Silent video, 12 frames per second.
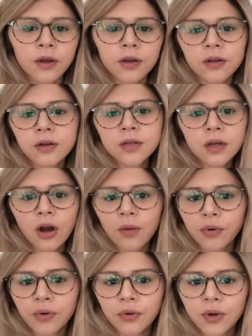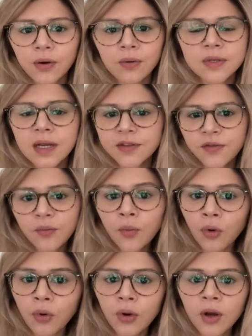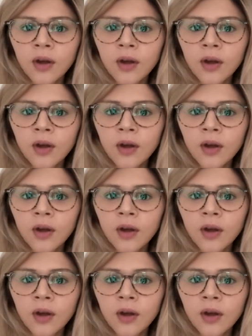can use a couple, you can always ask for more,